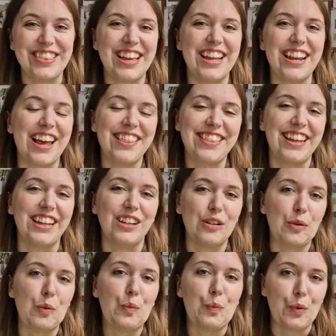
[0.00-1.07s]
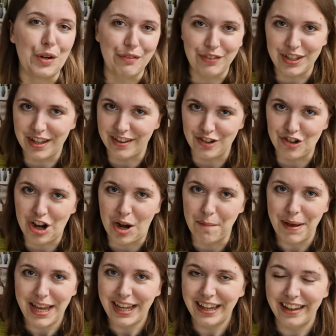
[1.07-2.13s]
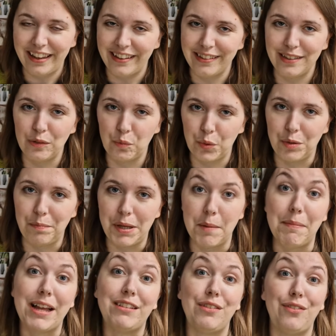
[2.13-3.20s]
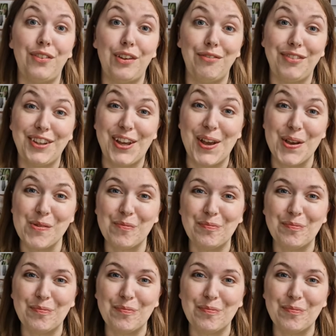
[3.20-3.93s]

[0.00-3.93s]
then I think one of the other chart makers would be a better fit for you.